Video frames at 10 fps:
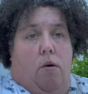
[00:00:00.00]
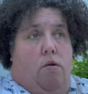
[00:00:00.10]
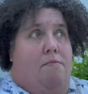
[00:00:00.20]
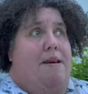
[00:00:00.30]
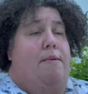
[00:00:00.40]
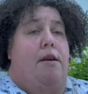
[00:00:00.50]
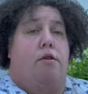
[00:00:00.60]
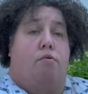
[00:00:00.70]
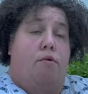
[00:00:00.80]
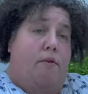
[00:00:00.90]
or maybe
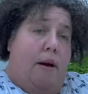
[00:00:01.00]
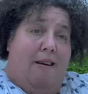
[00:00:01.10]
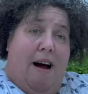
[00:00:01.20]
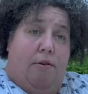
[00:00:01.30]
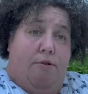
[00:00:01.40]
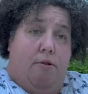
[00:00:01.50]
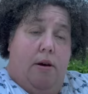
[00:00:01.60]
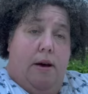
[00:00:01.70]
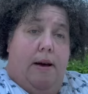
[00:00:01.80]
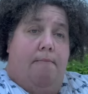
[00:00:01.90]
the roof on our house.
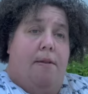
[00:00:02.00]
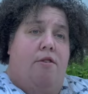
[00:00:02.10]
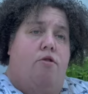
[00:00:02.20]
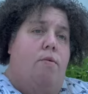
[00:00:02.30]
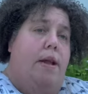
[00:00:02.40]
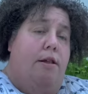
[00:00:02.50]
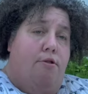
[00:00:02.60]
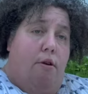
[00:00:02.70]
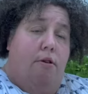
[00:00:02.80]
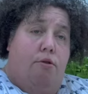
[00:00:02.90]
And so we need
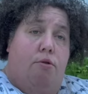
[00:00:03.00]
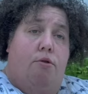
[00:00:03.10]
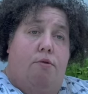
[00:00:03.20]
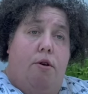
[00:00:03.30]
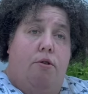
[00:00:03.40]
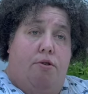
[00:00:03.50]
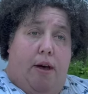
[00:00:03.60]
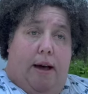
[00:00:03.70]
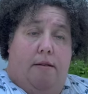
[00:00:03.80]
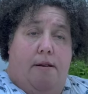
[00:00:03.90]
certain tools for those
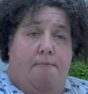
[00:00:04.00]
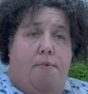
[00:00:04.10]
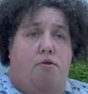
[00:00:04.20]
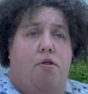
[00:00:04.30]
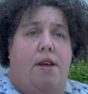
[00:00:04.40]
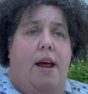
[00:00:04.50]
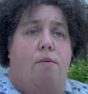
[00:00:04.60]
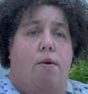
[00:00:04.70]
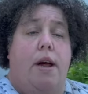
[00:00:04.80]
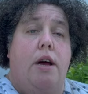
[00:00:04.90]
things. So today
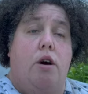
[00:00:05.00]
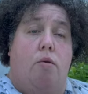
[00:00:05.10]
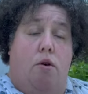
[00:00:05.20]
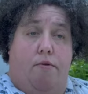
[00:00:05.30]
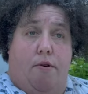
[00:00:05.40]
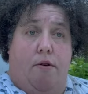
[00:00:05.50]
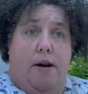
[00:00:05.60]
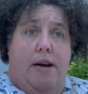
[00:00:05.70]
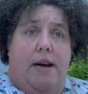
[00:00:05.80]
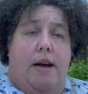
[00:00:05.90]
we're going to go over
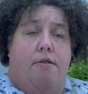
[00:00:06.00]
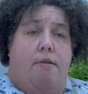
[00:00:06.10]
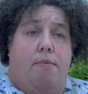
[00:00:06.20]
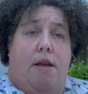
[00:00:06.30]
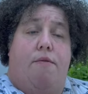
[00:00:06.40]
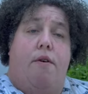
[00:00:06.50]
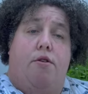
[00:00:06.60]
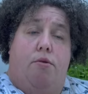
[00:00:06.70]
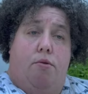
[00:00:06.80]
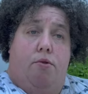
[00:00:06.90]
some different
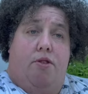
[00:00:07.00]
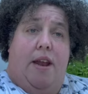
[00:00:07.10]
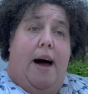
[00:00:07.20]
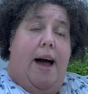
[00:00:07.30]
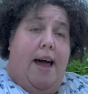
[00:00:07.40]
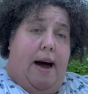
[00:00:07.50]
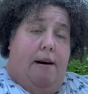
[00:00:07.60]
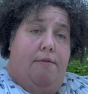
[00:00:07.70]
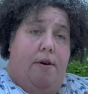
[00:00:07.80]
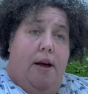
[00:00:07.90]
tools that I
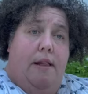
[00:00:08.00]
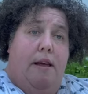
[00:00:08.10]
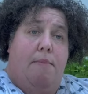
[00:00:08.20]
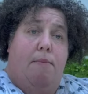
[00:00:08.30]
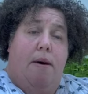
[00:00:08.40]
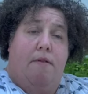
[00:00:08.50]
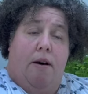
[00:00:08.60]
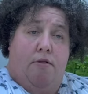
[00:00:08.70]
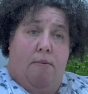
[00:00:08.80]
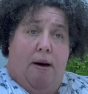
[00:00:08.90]
have that may be of
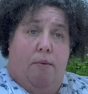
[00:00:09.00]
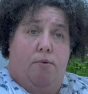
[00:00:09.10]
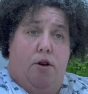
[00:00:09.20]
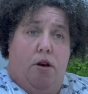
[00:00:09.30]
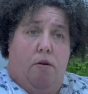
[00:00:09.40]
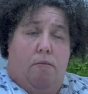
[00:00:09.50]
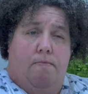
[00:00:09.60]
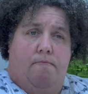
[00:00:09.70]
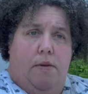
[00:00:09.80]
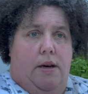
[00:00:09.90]
some help to you.
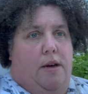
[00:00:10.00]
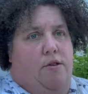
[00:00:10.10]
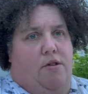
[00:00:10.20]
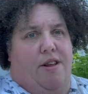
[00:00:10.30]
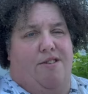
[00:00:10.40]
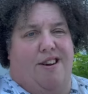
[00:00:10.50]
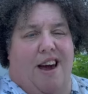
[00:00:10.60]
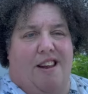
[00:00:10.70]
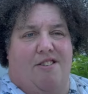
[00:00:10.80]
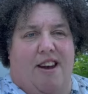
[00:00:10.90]
So let's
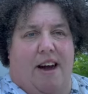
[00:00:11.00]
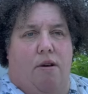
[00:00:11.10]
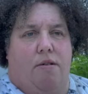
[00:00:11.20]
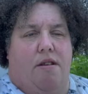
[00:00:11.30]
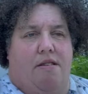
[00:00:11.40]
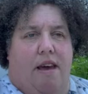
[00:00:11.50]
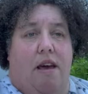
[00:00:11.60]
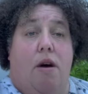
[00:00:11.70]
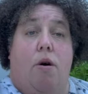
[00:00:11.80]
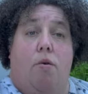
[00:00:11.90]
kind of check out to see
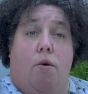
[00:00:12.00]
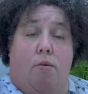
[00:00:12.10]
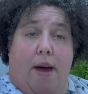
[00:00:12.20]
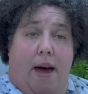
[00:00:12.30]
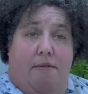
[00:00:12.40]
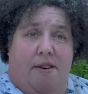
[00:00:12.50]
what we have.